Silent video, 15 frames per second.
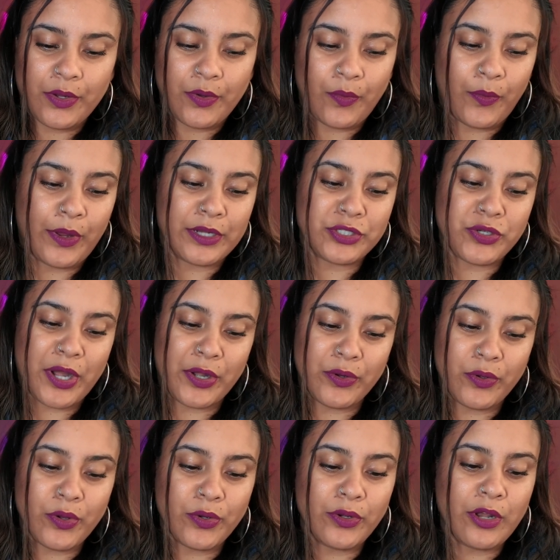We are trying to
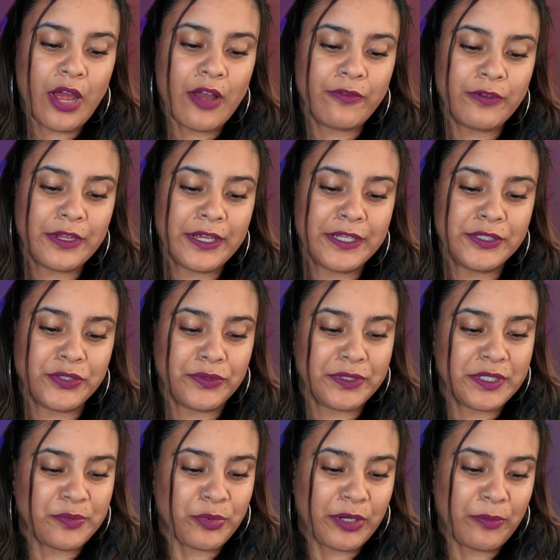go to Laughlin during
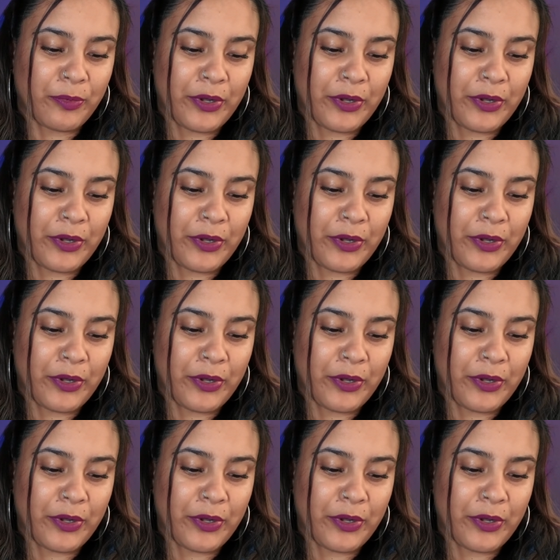spring